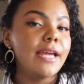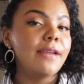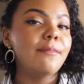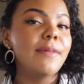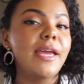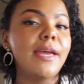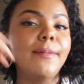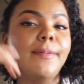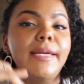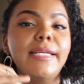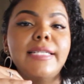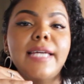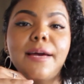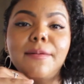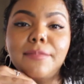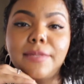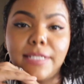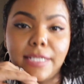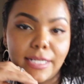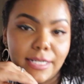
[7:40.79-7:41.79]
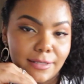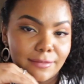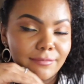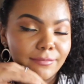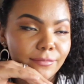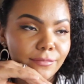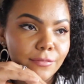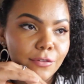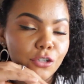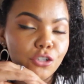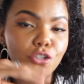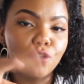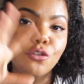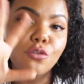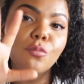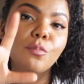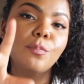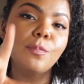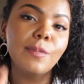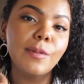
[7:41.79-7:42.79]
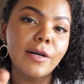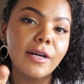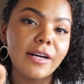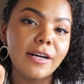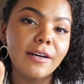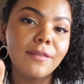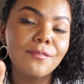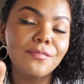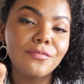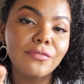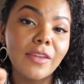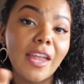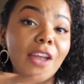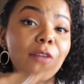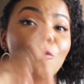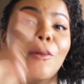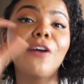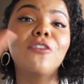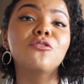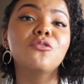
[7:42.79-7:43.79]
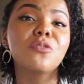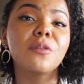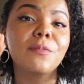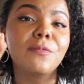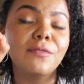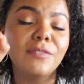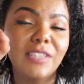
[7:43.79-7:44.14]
It may be tempting to book a round-trip